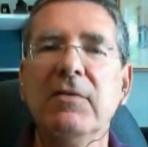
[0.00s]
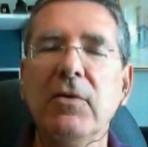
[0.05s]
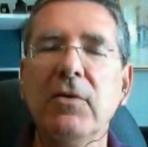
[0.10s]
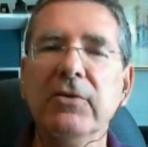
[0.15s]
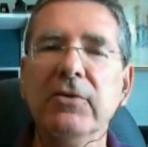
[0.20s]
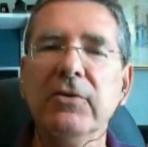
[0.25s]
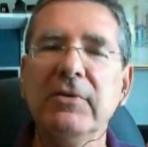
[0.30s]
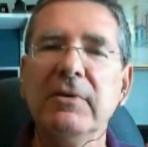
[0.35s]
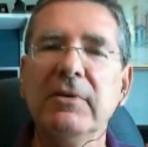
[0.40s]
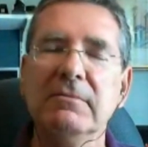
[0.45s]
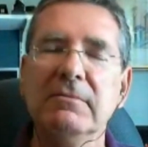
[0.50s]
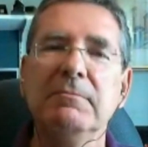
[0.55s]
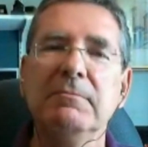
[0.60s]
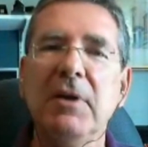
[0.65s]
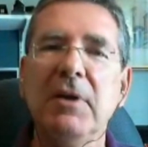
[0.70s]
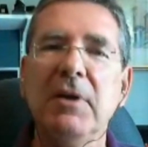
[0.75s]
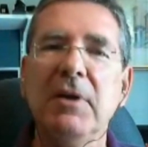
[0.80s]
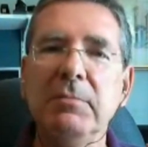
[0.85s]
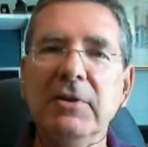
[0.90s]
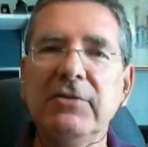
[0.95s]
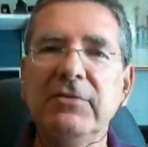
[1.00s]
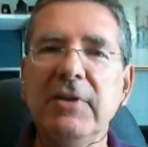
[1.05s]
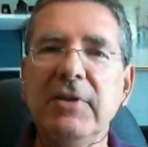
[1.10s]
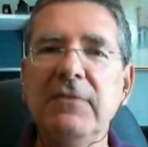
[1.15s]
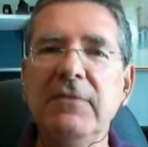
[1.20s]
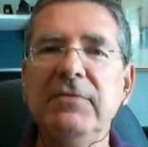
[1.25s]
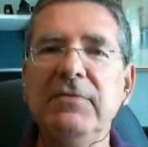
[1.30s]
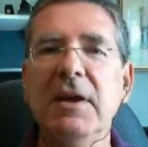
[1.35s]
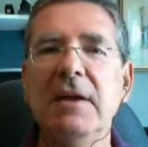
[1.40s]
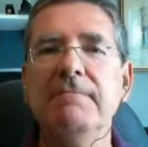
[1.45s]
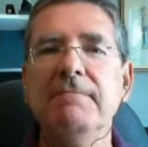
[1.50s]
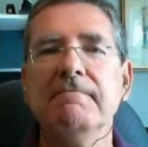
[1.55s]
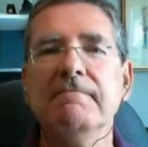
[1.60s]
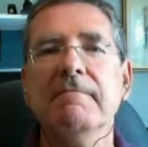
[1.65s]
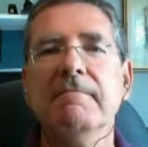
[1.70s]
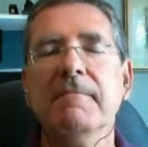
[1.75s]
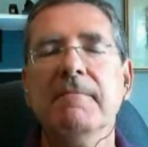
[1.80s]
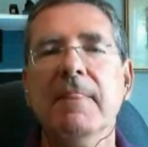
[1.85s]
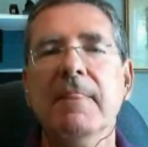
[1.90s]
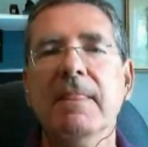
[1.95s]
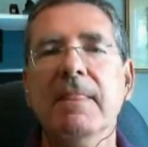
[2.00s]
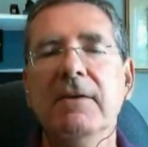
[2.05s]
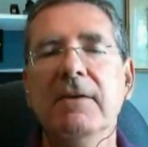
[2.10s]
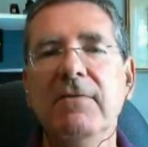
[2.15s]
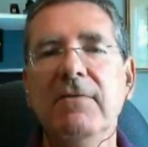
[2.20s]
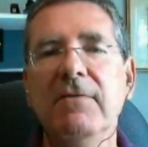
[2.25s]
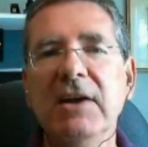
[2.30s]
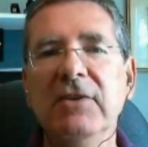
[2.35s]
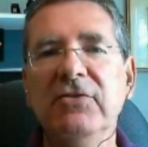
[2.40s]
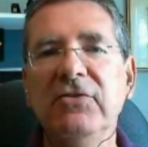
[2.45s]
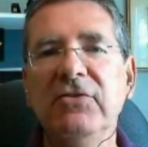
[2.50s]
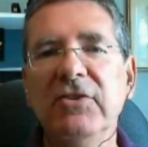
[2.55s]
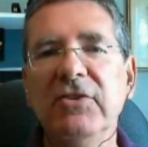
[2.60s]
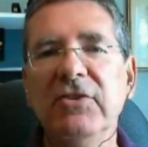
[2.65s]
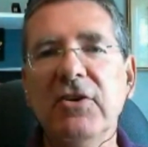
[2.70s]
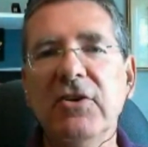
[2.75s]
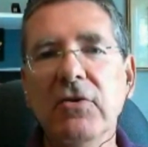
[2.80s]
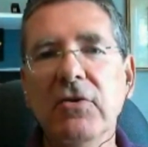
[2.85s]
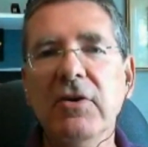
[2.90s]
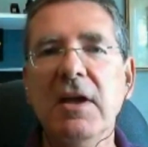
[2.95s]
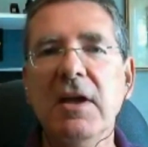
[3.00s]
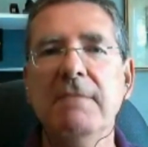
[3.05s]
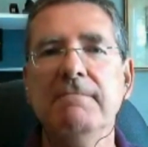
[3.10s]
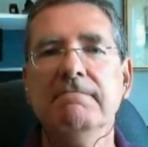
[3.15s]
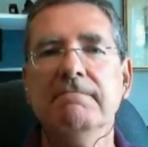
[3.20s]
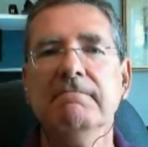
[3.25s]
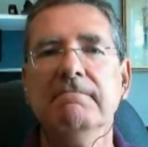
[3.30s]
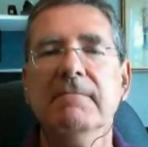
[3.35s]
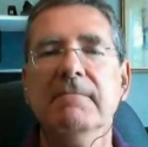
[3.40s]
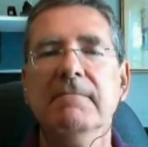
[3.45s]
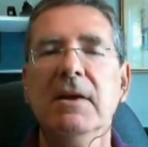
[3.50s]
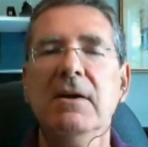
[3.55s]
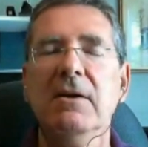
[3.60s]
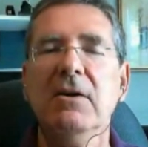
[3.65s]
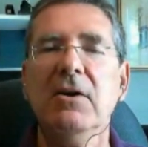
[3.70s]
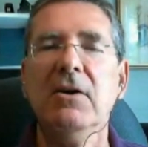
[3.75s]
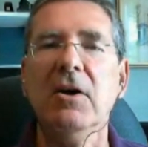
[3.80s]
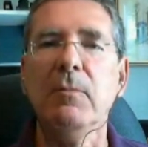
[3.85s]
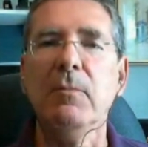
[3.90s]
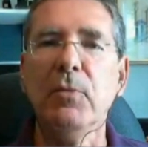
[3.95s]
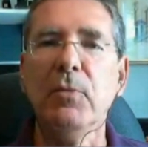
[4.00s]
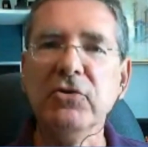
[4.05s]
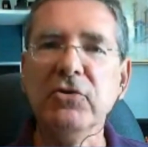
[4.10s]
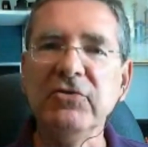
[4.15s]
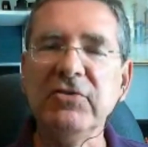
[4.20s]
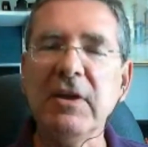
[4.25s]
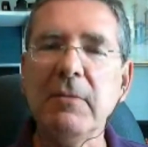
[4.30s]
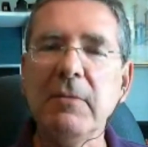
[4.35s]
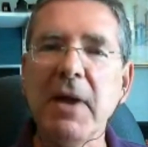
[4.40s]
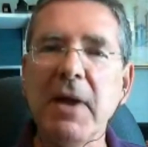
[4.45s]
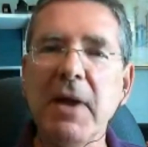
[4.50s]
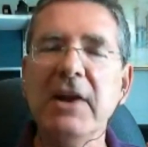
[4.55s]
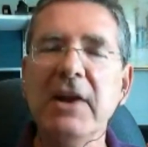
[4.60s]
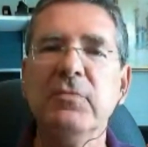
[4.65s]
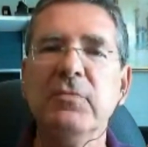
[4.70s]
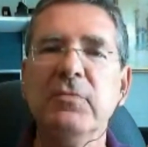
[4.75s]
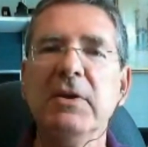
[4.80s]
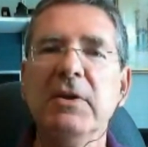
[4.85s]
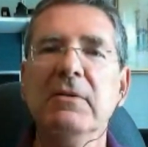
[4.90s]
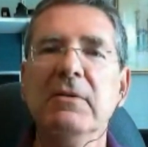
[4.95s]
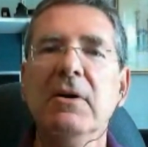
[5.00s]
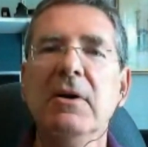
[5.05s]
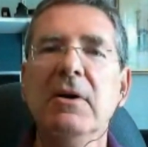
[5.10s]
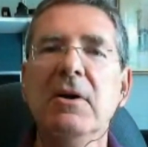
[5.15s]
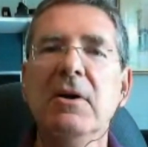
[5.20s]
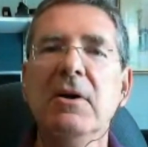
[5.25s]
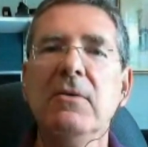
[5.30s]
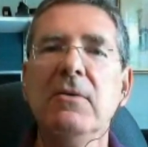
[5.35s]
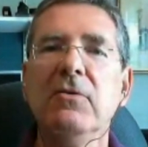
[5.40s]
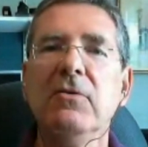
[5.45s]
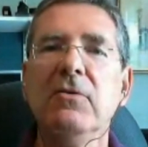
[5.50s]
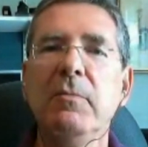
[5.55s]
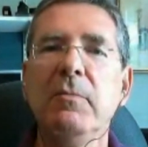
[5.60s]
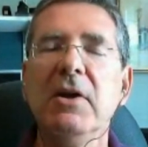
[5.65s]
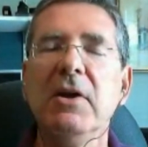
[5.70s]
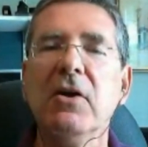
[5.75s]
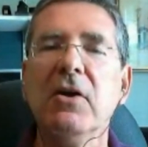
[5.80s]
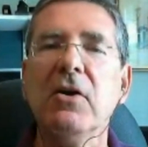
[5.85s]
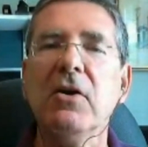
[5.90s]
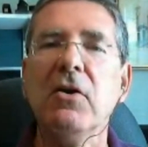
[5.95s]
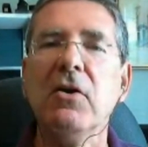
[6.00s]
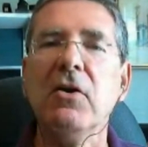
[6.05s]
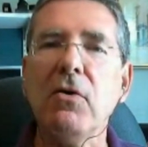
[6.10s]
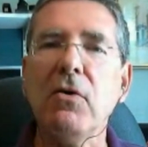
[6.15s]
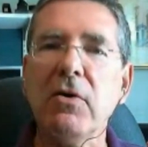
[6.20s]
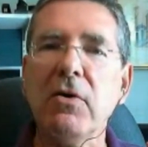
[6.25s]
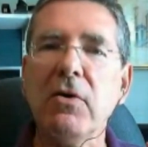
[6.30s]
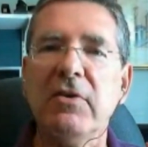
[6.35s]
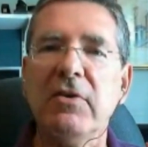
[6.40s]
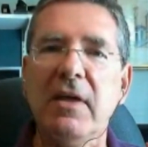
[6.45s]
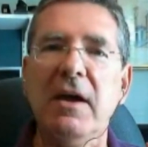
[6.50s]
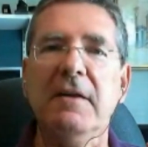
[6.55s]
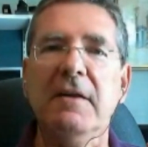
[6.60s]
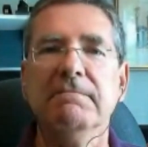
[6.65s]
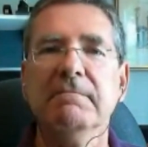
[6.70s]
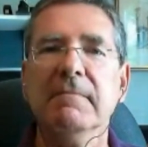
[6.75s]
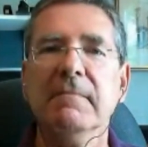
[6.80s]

and of course, public safety, advanced security, emergency management will be a core to that.